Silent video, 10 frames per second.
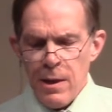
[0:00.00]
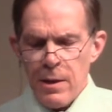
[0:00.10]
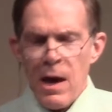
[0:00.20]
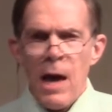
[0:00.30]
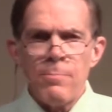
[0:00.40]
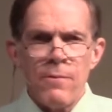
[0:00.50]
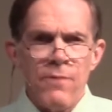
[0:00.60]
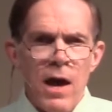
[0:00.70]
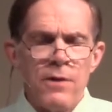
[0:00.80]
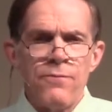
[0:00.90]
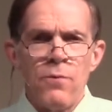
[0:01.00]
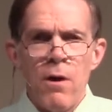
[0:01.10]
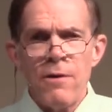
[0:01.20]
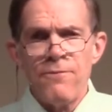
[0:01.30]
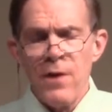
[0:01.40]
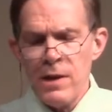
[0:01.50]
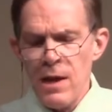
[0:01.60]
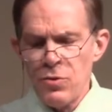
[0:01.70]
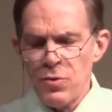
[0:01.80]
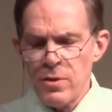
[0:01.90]
God provided for our
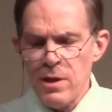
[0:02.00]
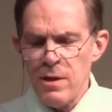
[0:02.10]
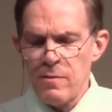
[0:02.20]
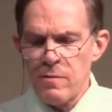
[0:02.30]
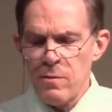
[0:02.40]
financial needs